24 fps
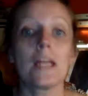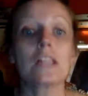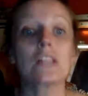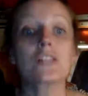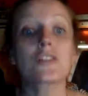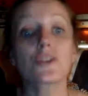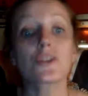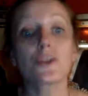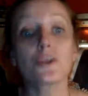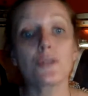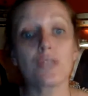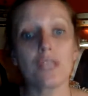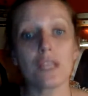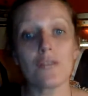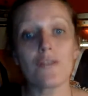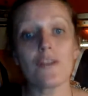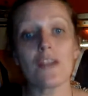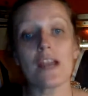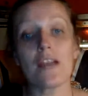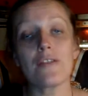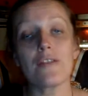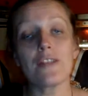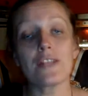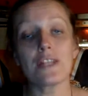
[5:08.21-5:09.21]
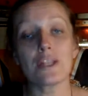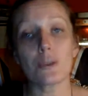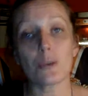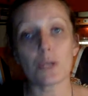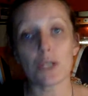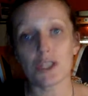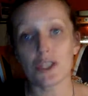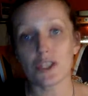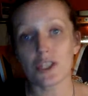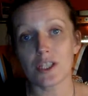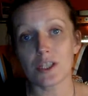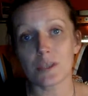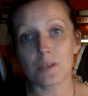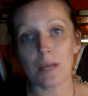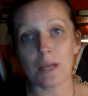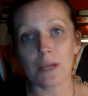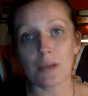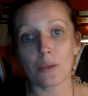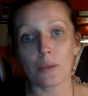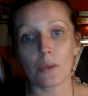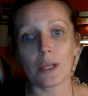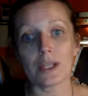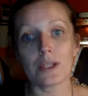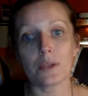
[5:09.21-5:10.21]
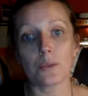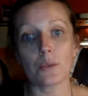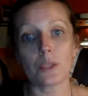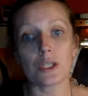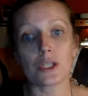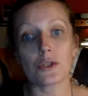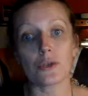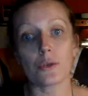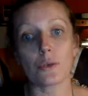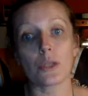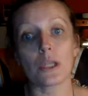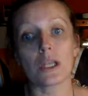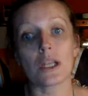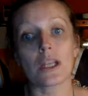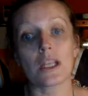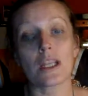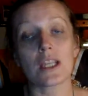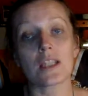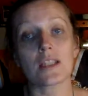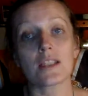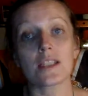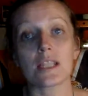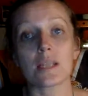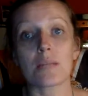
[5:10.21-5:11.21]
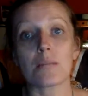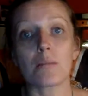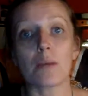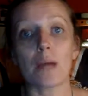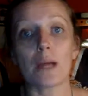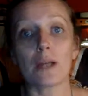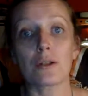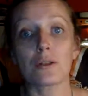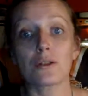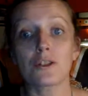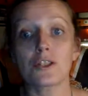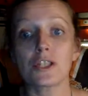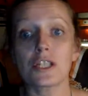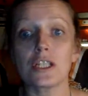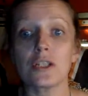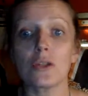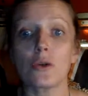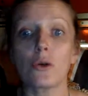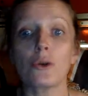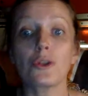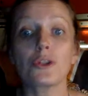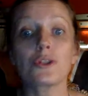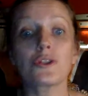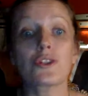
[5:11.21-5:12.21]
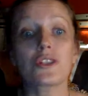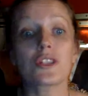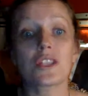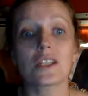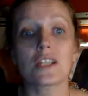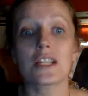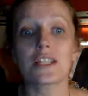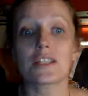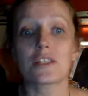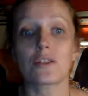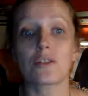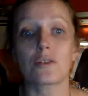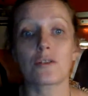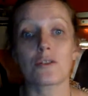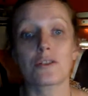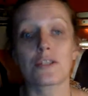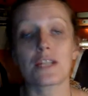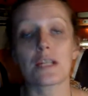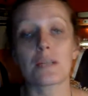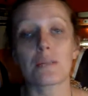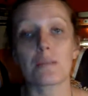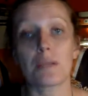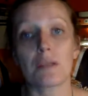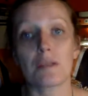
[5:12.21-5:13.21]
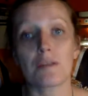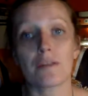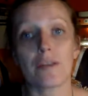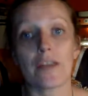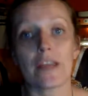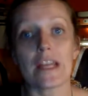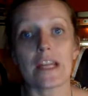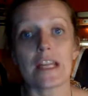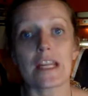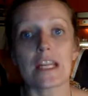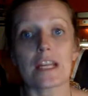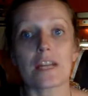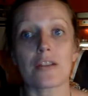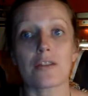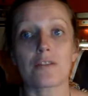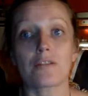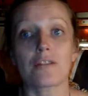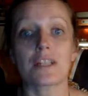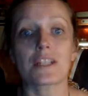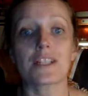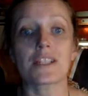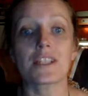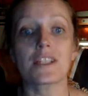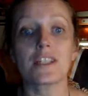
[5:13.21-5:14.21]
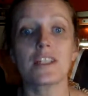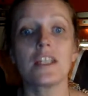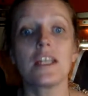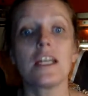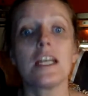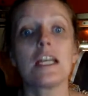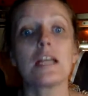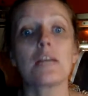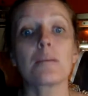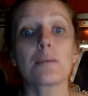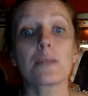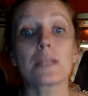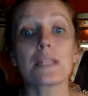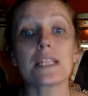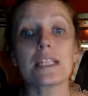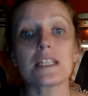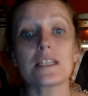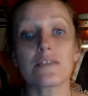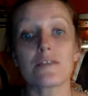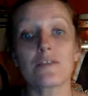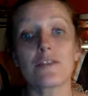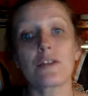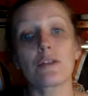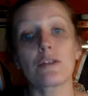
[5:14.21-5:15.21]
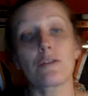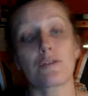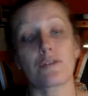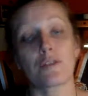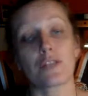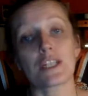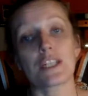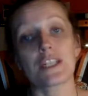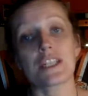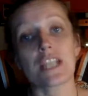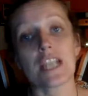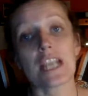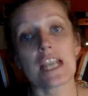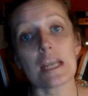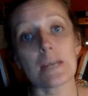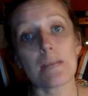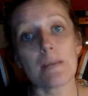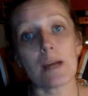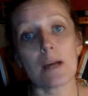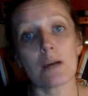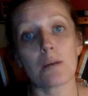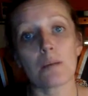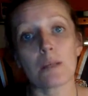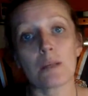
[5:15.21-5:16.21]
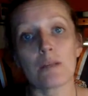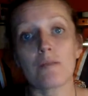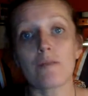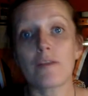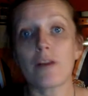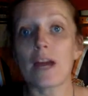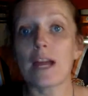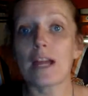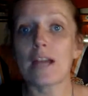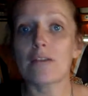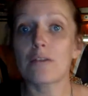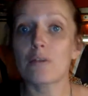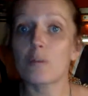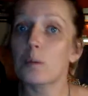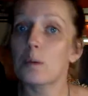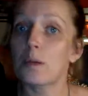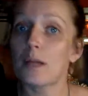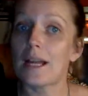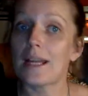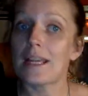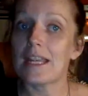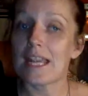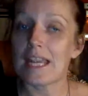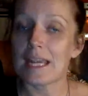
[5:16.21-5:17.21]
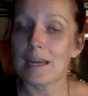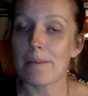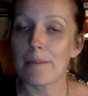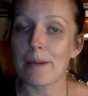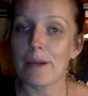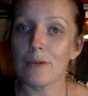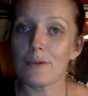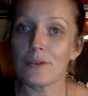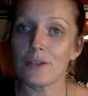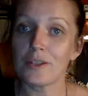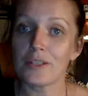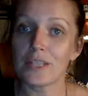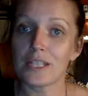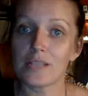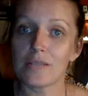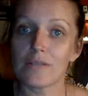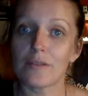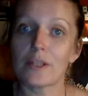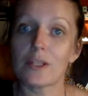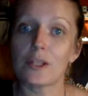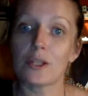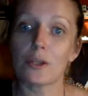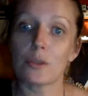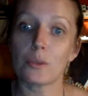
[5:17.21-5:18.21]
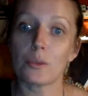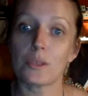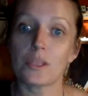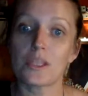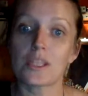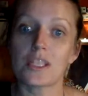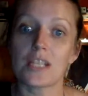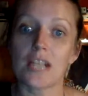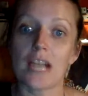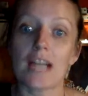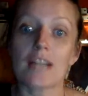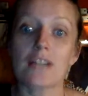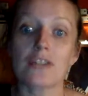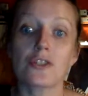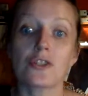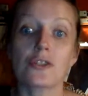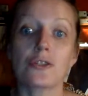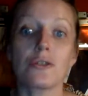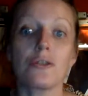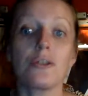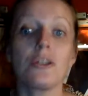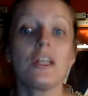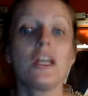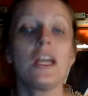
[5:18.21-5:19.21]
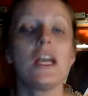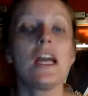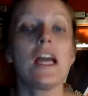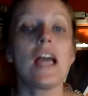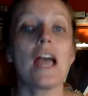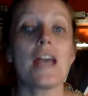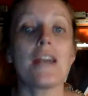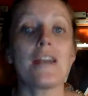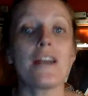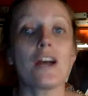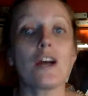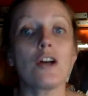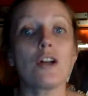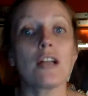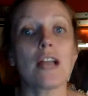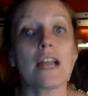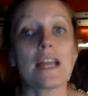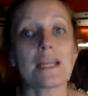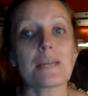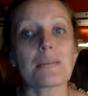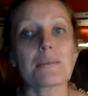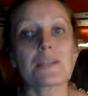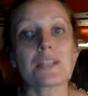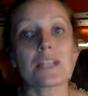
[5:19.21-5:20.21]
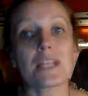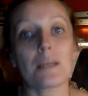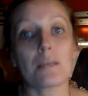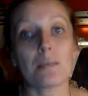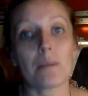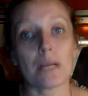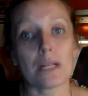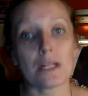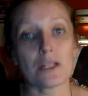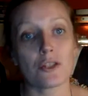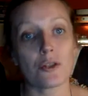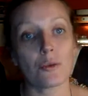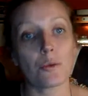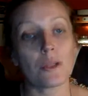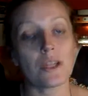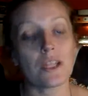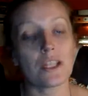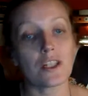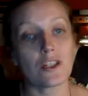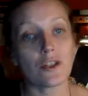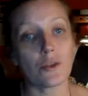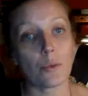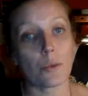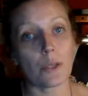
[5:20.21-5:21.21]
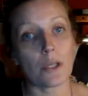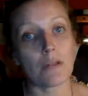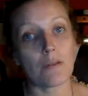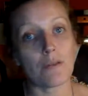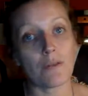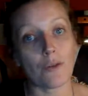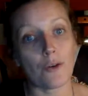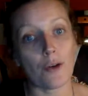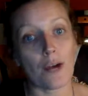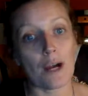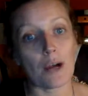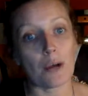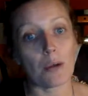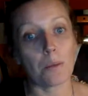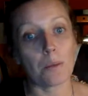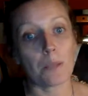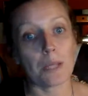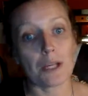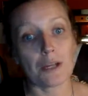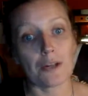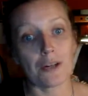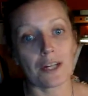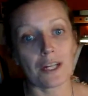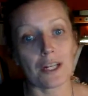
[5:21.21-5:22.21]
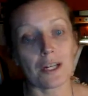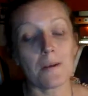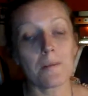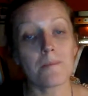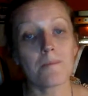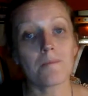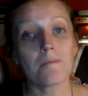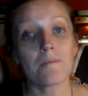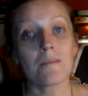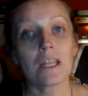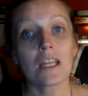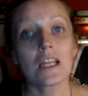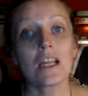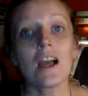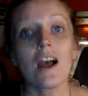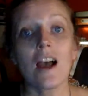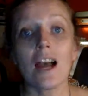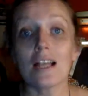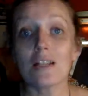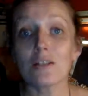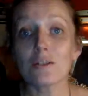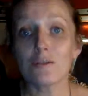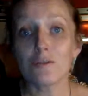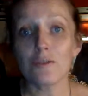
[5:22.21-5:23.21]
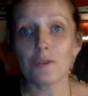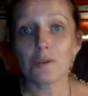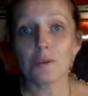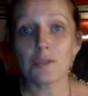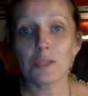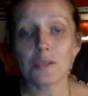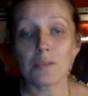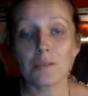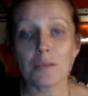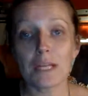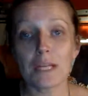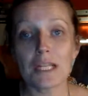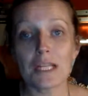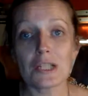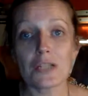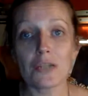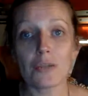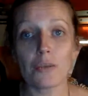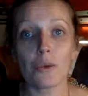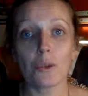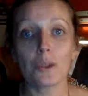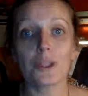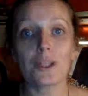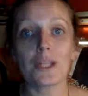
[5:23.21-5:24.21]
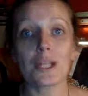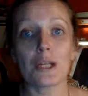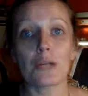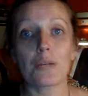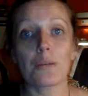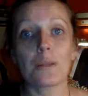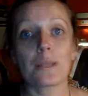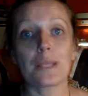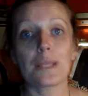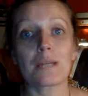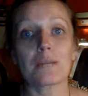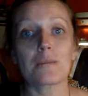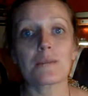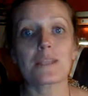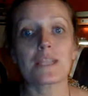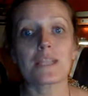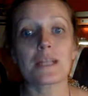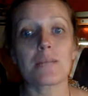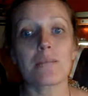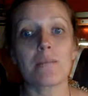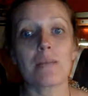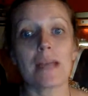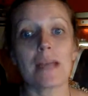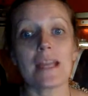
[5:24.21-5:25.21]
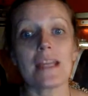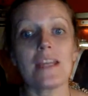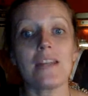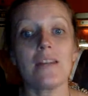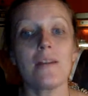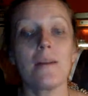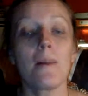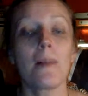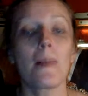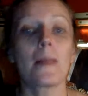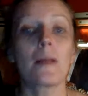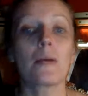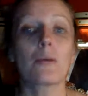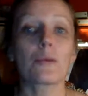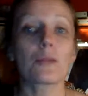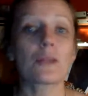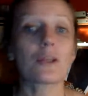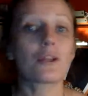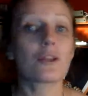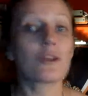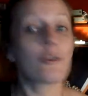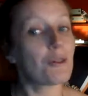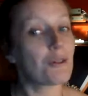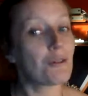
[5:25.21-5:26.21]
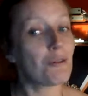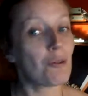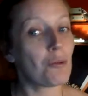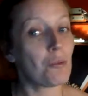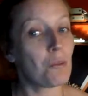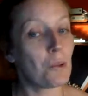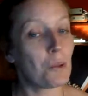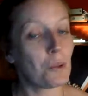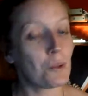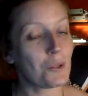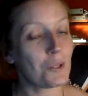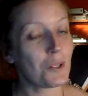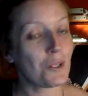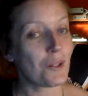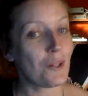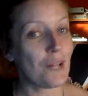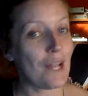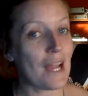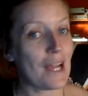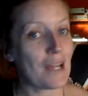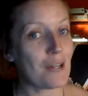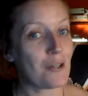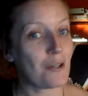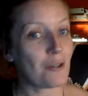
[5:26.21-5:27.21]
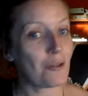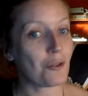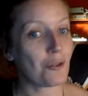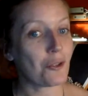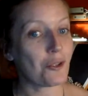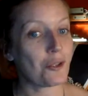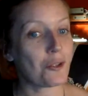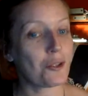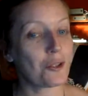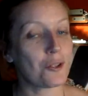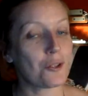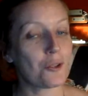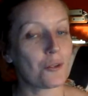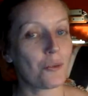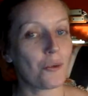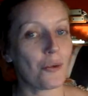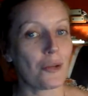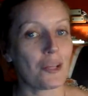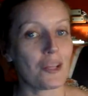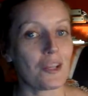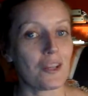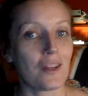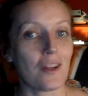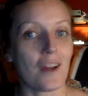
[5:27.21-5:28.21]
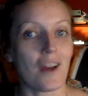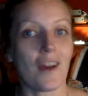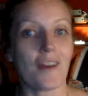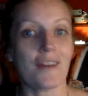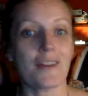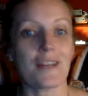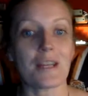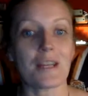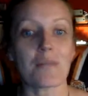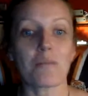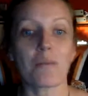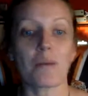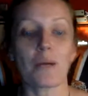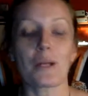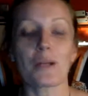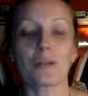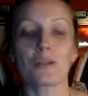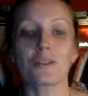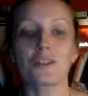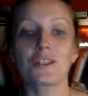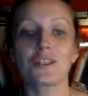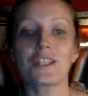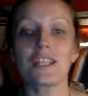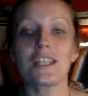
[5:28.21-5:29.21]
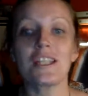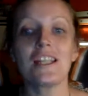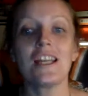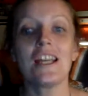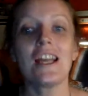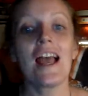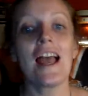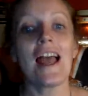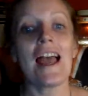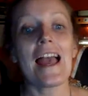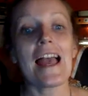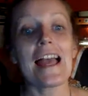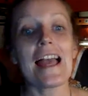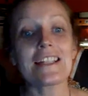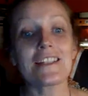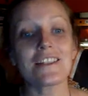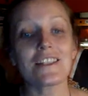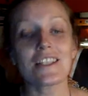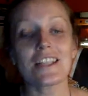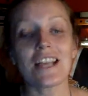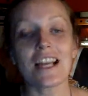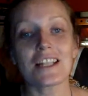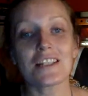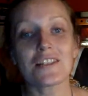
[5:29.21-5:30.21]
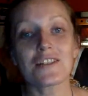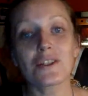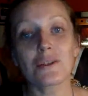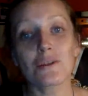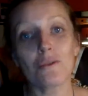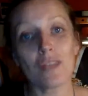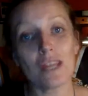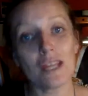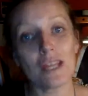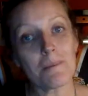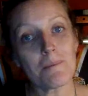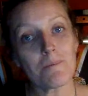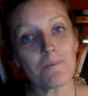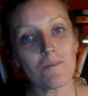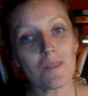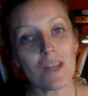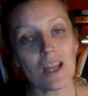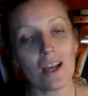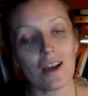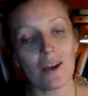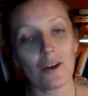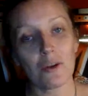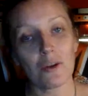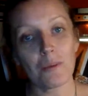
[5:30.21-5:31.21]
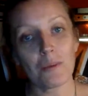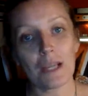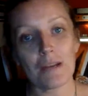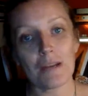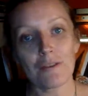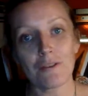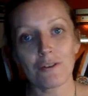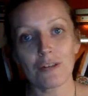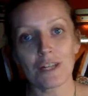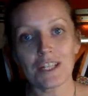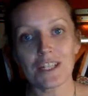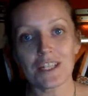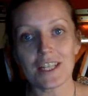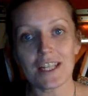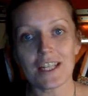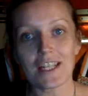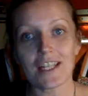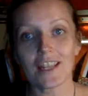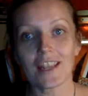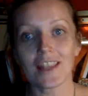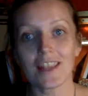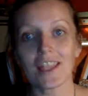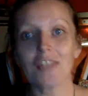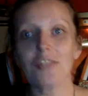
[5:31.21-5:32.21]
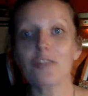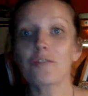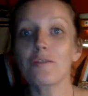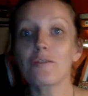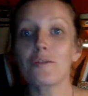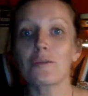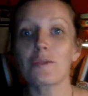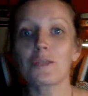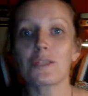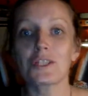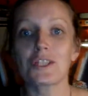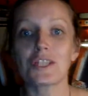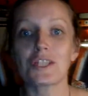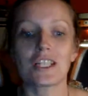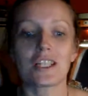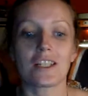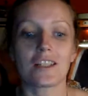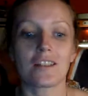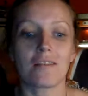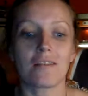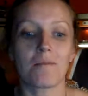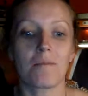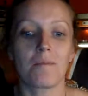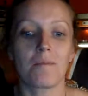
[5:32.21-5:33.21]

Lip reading: So if you have any questions about the way that we're doing things in biology, or you'd just like to contact me for any other reason, please feel free to email me via reply email that this video was attached to, and I'll aim to get back to you within a 24-hour period. I look forward to meeting you all at LPMs in May with glowing reports on how your students are working hard in biology. And until then, I hope you have a great day. Thank you for watching.